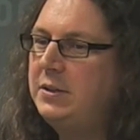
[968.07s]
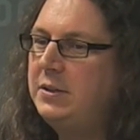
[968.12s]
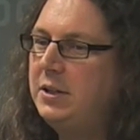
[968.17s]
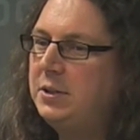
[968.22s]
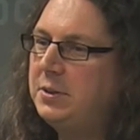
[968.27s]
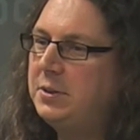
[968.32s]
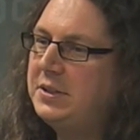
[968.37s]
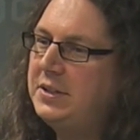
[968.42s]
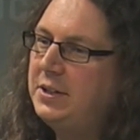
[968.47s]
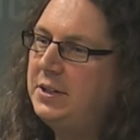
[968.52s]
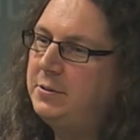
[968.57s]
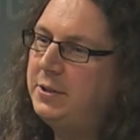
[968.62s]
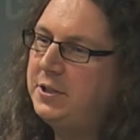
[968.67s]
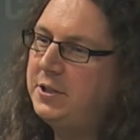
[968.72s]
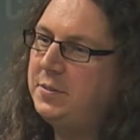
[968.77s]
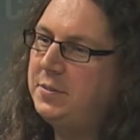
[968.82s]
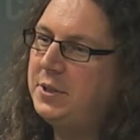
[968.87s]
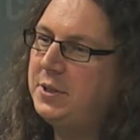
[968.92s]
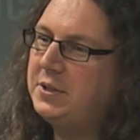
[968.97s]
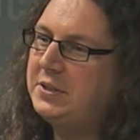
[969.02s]
an interesting
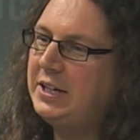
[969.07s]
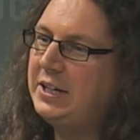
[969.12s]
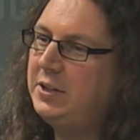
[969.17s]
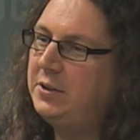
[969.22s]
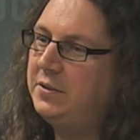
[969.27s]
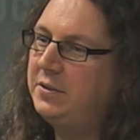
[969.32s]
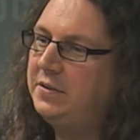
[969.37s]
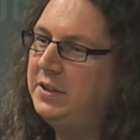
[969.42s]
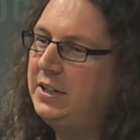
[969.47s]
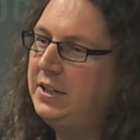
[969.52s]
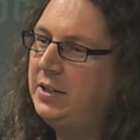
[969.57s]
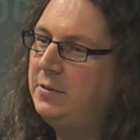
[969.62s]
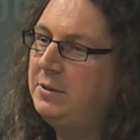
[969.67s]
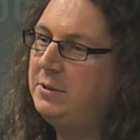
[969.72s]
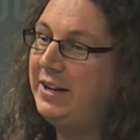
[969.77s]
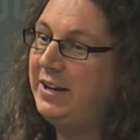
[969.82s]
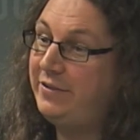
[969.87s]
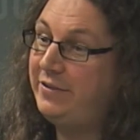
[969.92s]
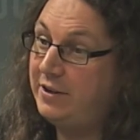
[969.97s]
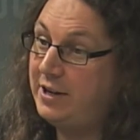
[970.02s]
question, because I don't think it
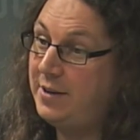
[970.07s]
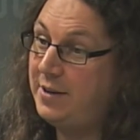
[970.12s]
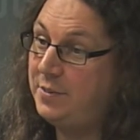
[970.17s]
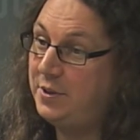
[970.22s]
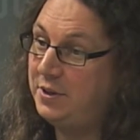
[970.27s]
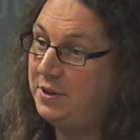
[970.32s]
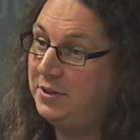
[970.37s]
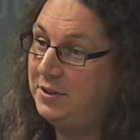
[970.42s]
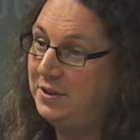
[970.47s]
will ever happen.